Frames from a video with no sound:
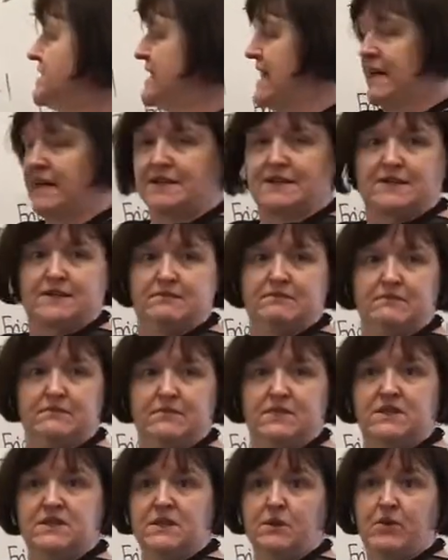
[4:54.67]
6.
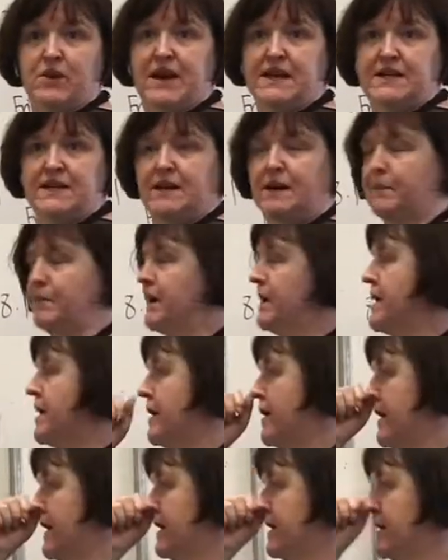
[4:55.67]
So we're ended up at
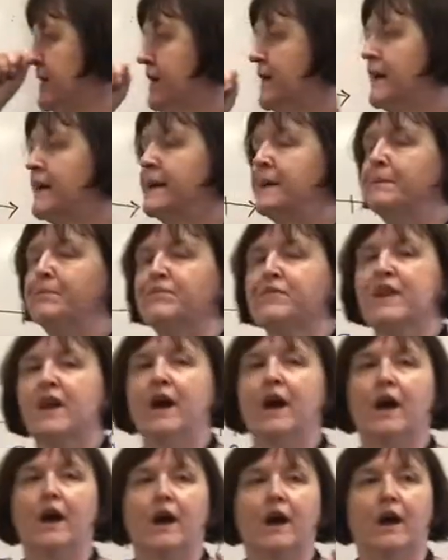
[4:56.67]
9.
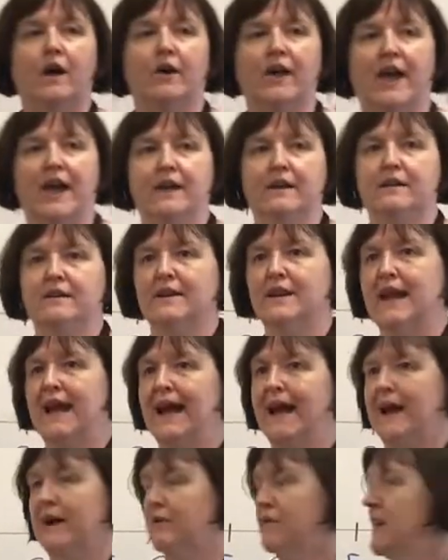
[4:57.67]
Okay.
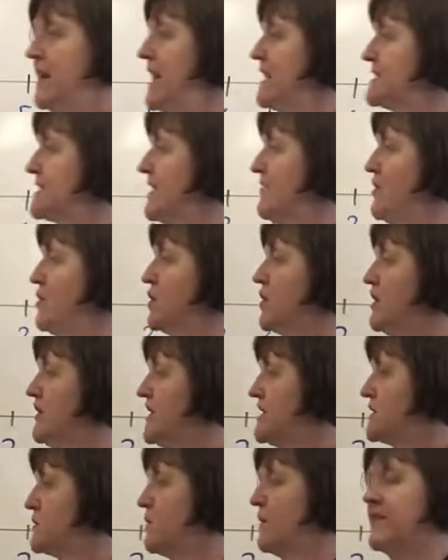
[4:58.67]
Now, let's have a look
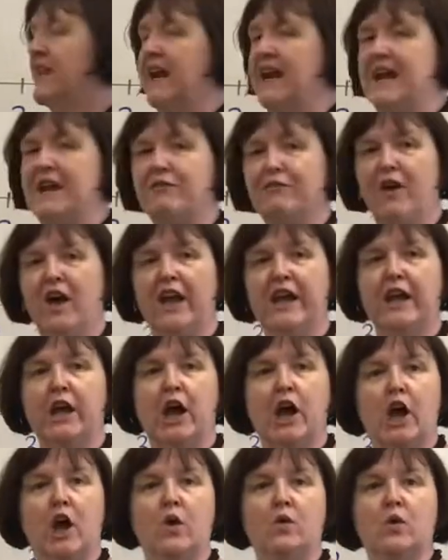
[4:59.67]
at this one then. If I
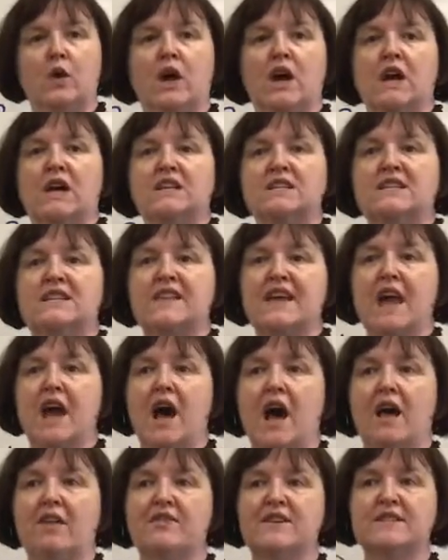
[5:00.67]
go to the
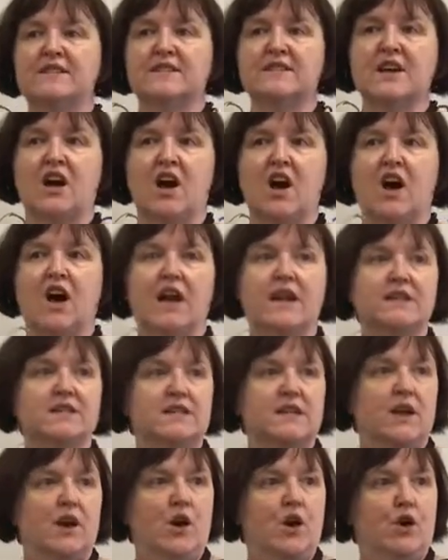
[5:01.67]
other
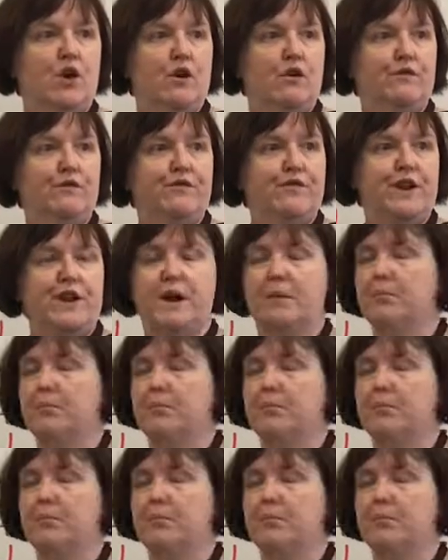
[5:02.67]
side of the